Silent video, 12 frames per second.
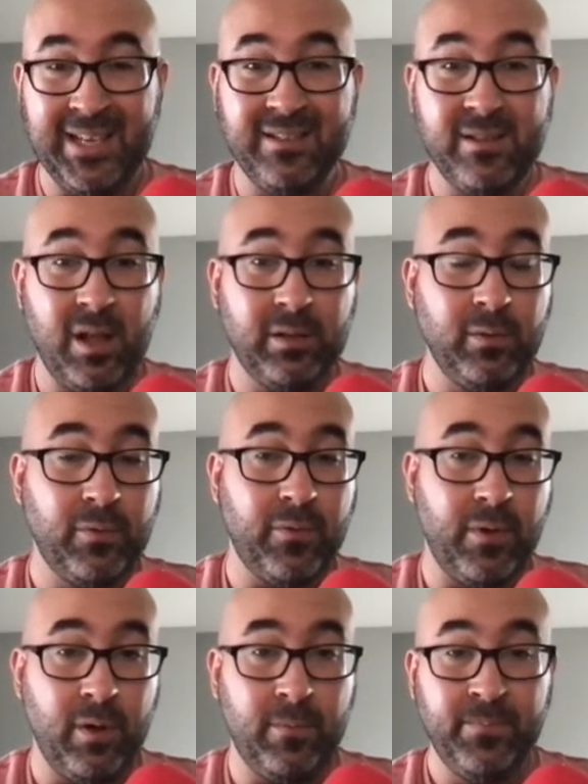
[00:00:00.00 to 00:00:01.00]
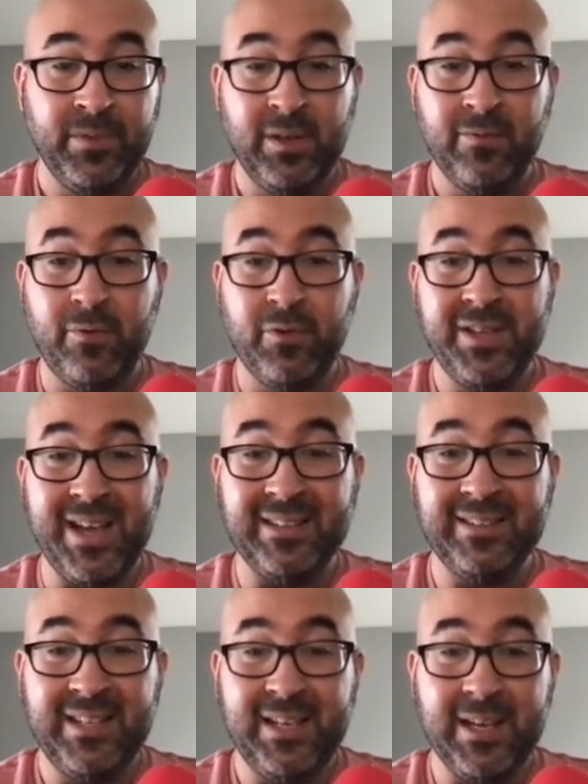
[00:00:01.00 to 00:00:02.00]
not to fall for the
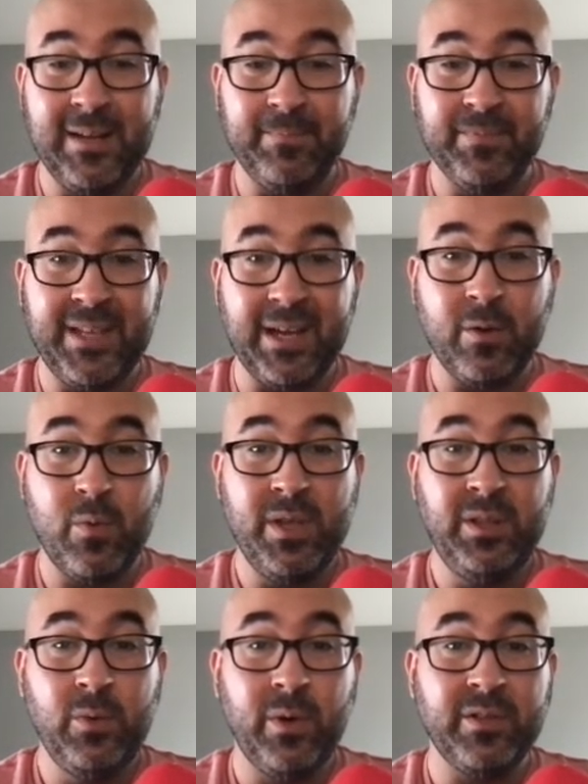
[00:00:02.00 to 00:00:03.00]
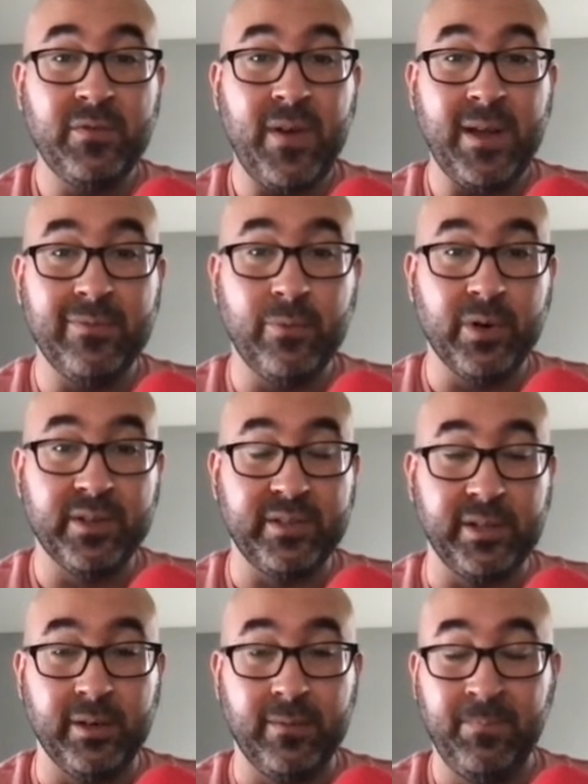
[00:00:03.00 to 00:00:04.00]
idea that queen to h5 works
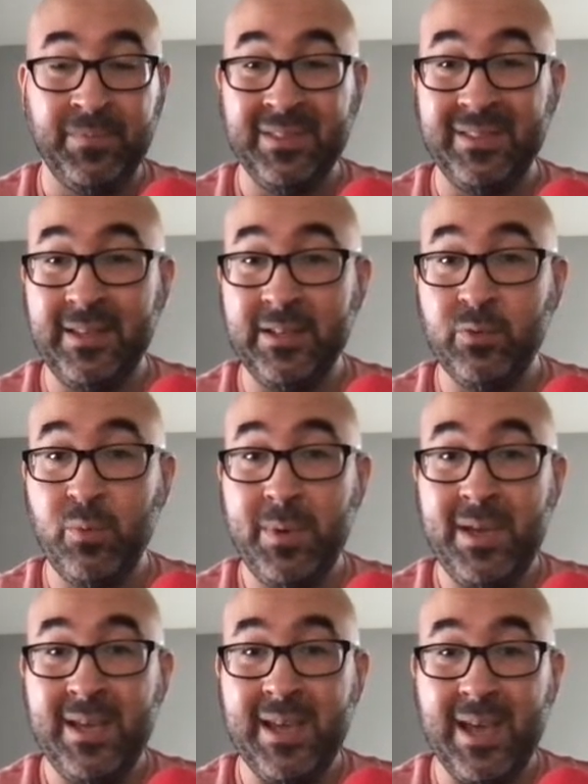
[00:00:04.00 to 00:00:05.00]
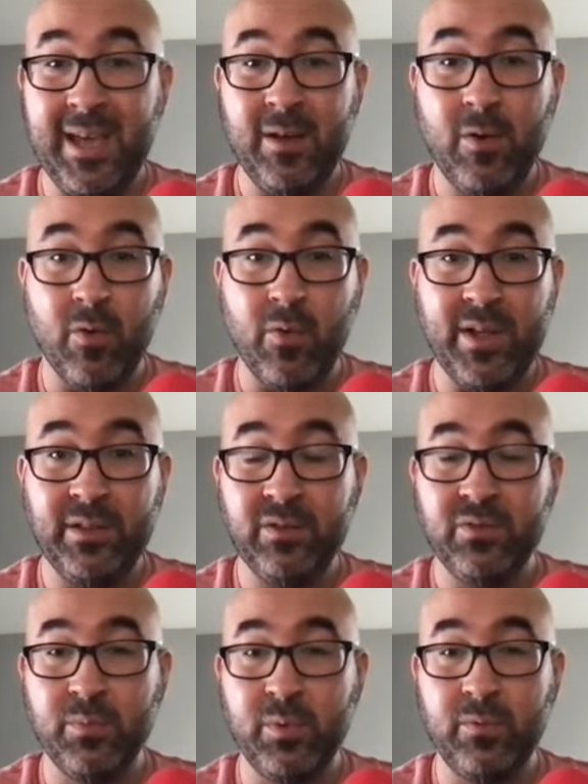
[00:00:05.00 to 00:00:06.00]
here. This will be a
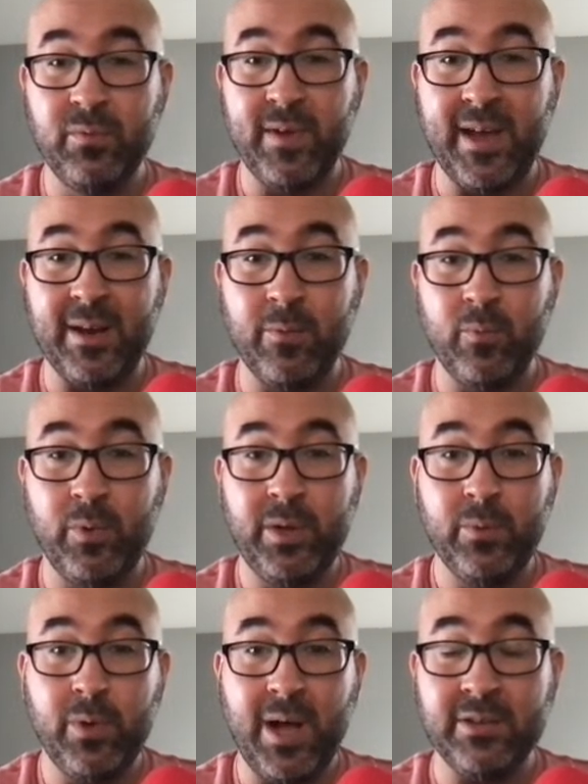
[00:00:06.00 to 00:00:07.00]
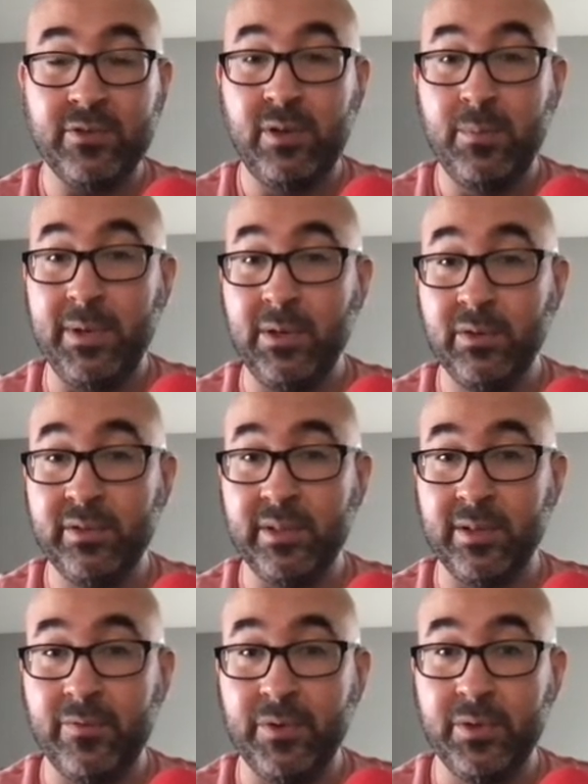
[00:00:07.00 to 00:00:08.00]
horrendous move, and we will actually be
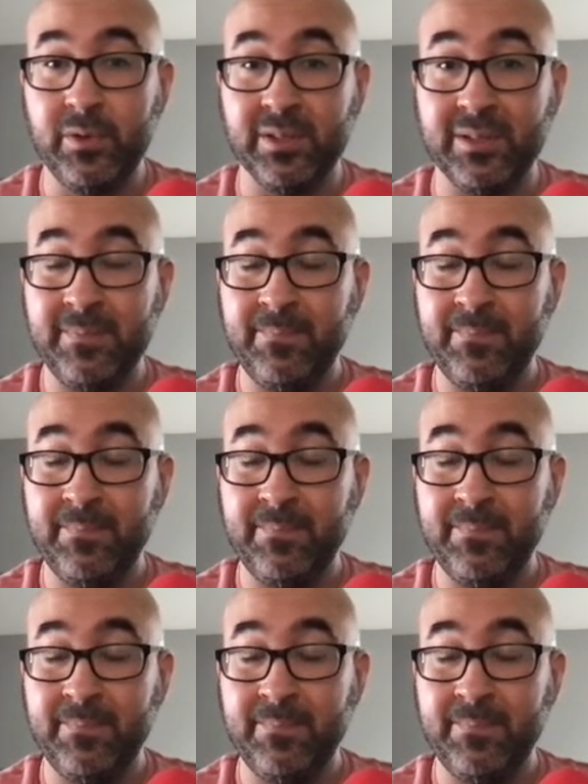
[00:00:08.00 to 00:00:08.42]
losing if we do this.